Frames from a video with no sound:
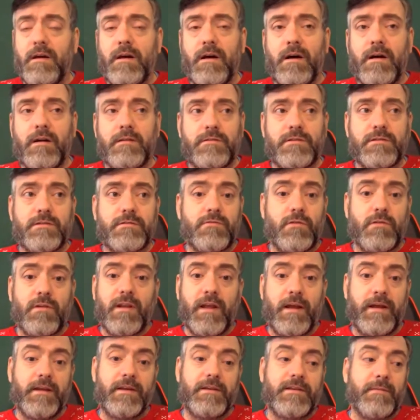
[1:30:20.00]
just don't
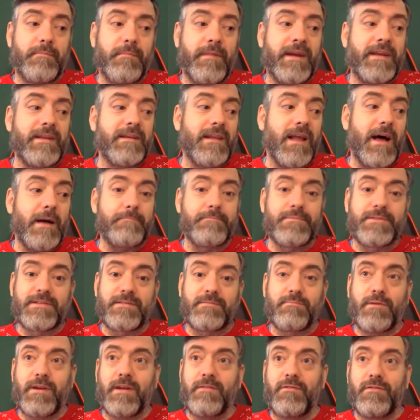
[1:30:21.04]
let your domain lapse,
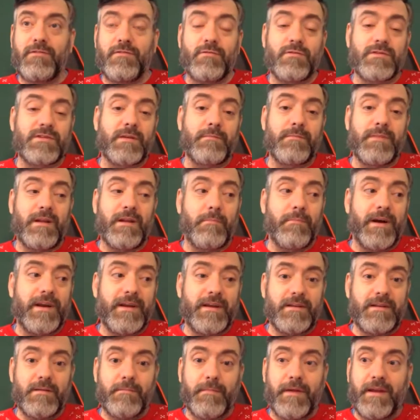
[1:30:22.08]
whatever you do, or somebody will buy your
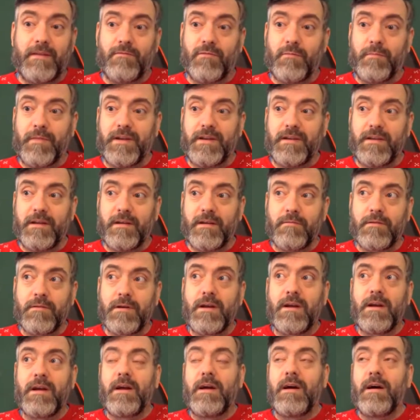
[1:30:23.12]
domain from under you.
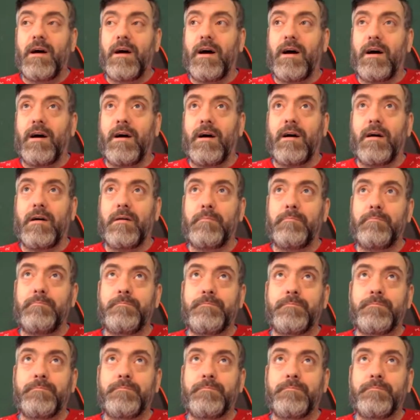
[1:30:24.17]
That